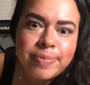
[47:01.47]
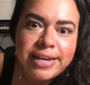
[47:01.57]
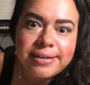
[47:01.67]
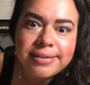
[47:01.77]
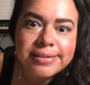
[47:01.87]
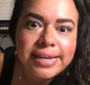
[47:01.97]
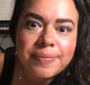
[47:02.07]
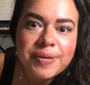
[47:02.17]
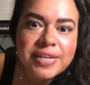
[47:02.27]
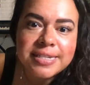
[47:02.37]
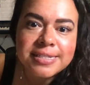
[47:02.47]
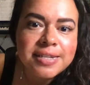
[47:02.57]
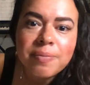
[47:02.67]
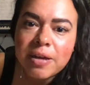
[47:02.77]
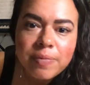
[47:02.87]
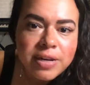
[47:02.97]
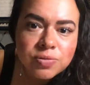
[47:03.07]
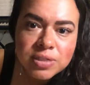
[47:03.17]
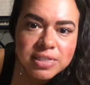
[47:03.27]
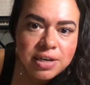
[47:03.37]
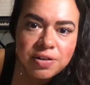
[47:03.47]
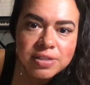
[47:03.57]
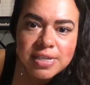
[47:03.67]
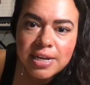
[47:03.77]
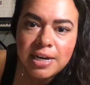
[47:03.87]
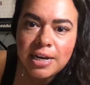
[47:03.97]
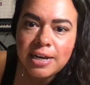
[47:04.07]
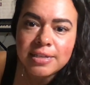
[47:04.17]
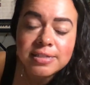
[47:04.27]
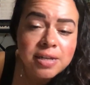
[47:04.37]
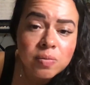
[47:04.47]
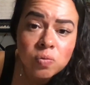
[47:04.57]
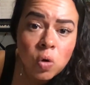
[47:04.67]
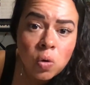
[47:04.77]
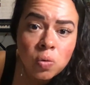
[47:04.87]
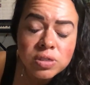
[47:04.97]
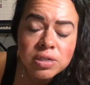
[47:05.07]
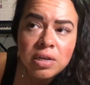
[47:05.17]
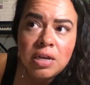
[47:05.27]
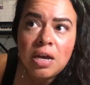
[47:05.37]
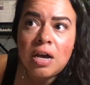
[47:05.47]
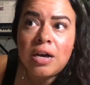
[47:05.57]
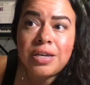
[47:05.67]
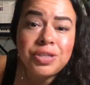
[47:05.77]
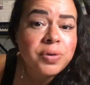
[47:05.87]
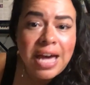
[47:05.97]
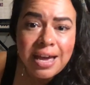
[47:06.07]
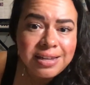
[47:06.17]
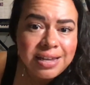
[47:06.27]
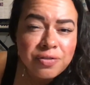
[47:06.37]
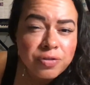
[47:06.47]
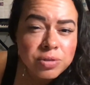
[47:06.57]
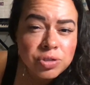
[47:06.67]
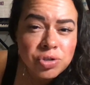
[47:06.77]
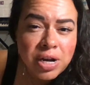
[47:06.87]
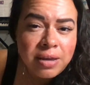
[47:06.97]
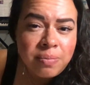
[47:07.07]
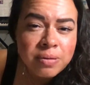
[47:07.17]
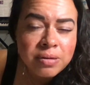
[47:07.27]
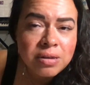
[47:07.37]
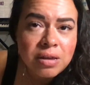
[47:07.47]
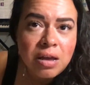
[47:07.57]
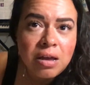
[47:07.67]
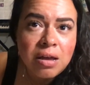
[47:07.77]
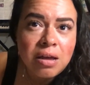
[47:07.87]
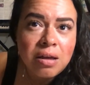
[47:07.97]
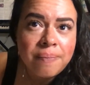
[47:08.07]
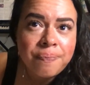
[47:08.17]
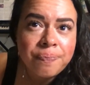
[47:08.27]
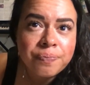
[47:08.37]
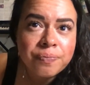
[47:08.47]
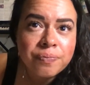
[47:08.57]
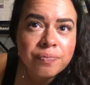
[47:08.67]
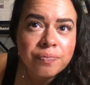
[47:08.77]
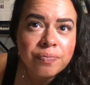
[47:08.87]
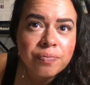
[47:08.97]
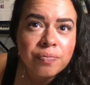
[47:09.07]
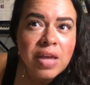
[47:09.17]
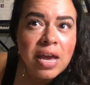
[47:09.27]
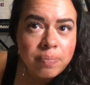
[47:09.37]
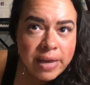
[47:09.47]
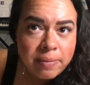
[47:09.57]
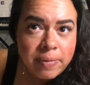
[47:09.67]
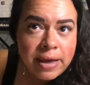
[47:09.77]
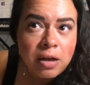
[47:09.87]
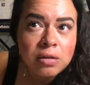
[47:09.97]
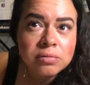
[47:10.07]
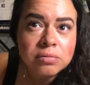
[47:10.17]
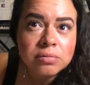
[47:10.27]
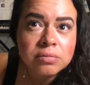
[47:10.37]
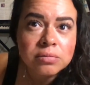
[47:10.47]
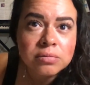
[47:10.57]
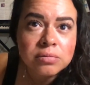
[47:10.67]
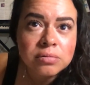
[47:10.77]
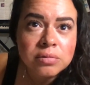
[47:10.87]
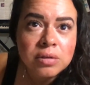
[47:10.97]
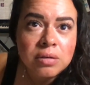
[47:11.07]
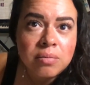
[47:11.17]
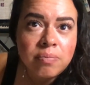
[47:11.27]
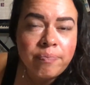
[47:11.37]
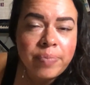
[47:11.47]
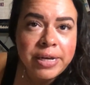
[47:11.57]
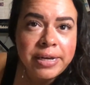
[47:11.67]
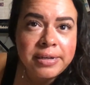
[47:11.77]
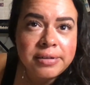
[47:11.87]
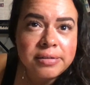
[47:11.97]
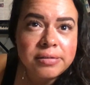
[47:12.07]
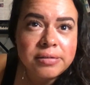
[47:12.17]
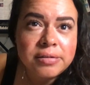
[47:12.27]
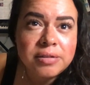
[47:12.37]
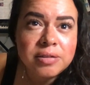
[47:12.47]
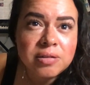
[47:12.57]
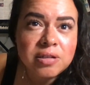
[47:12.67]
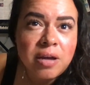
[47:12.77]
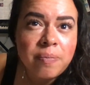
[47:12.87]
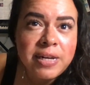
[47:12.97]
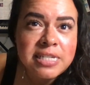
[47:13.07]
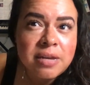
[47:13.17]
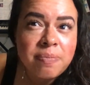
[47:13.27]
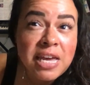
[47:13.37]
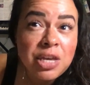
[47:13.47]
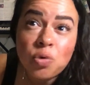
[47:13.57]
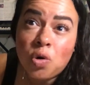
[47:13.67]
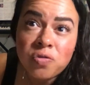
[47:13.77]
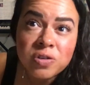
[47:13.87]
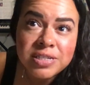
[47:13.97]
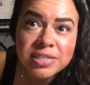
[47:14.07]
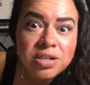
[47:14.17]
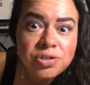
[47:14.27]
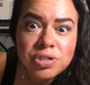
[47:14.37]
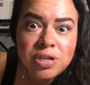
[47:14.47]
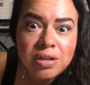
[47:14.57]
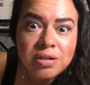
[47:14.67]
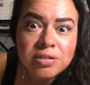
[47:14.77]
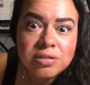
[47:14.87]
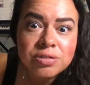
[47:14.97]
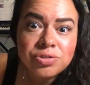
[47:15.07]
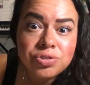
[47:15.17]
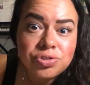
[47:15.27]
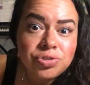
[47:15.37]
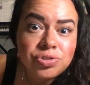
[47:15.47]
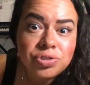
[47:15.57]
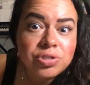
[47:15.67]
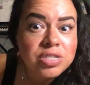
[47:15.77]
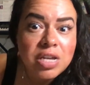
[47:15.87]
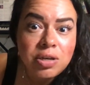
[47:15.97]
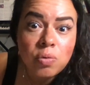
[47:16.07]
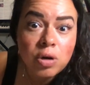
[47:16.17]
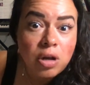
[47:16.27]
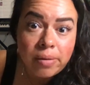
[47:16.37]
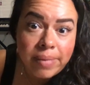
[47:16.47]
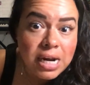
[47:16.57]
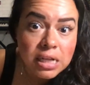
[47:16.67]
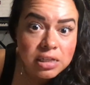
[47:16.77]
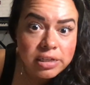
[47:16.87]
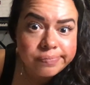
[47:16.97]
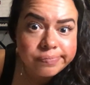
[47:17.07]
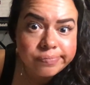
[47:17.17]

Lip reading: bet. Like, because some companies will send you the 1099, some won't. You can get it from Stripe and PayPal, but companies that pay you over $600 should send you one automatically.